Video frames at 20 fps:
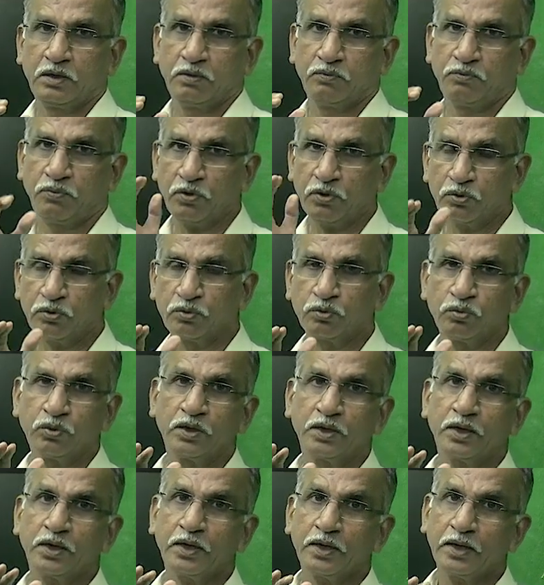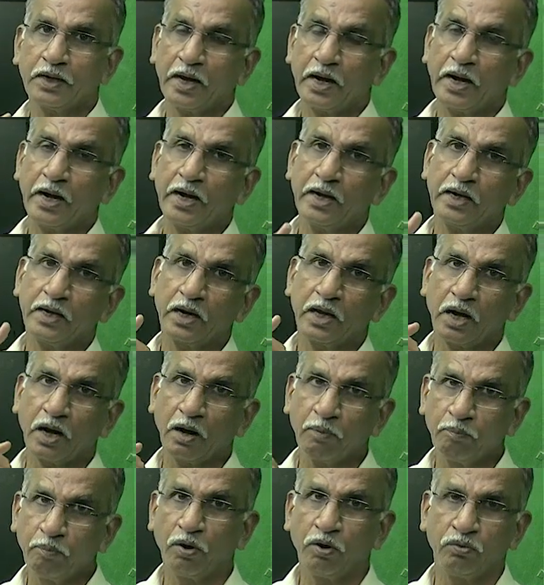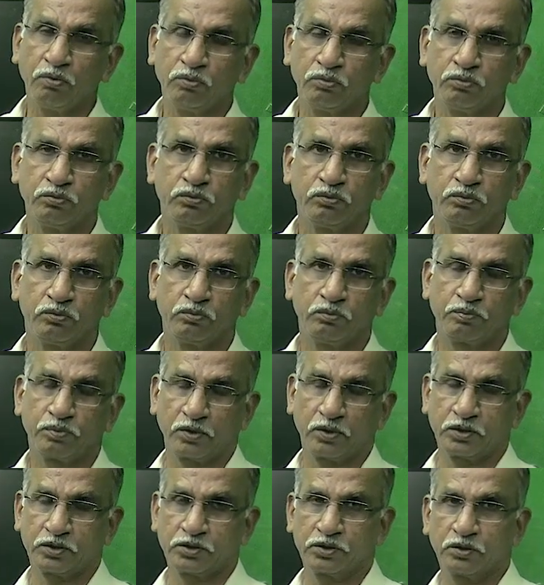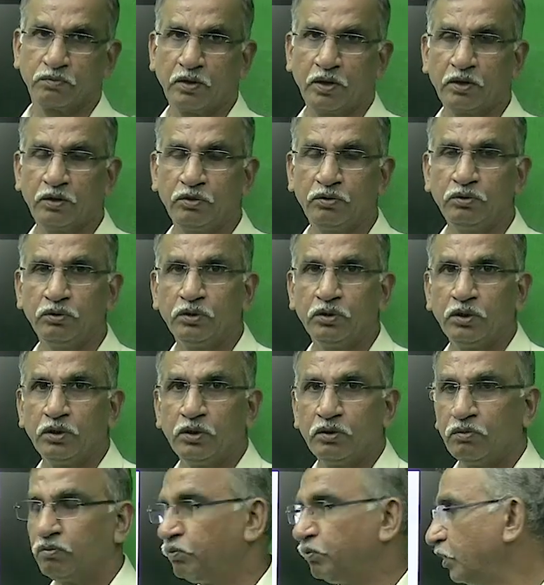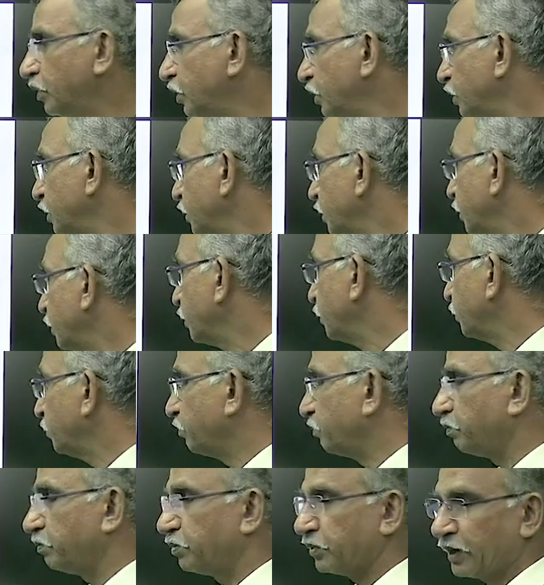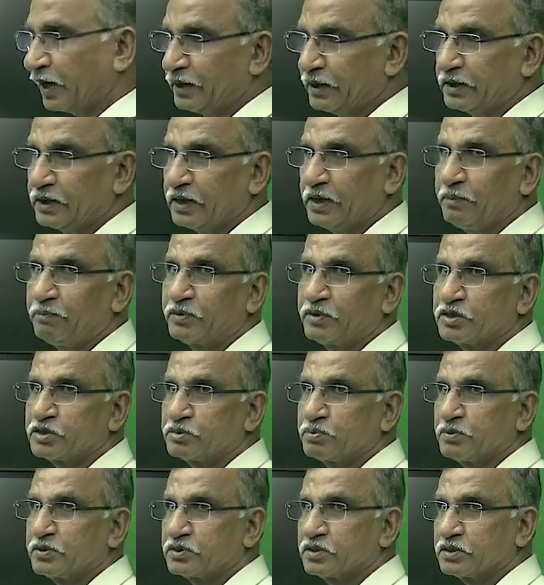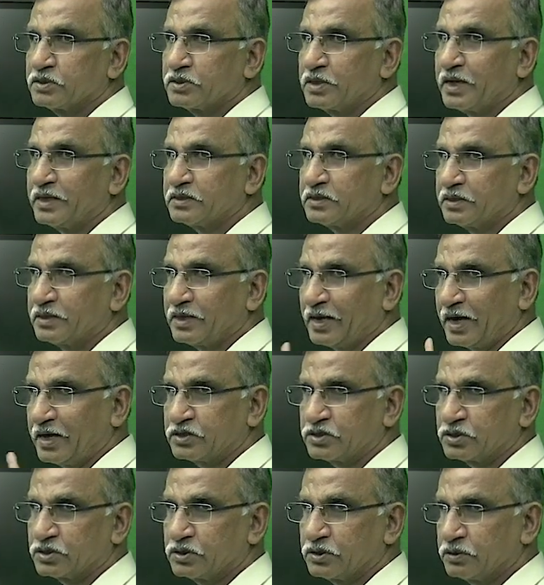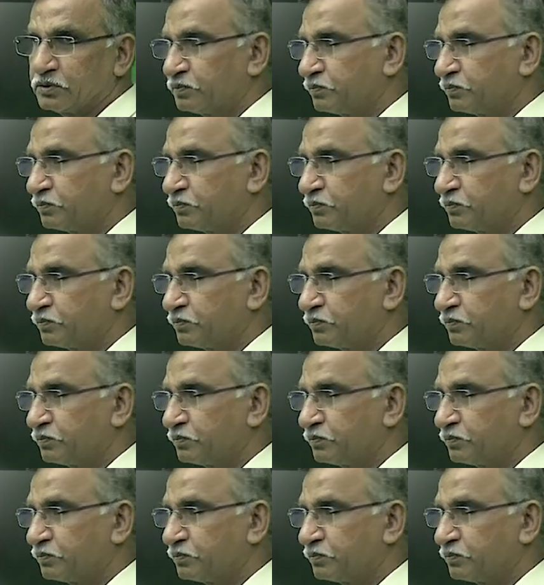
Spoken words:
For 200 and above production value, we'll write empty spaces as dash.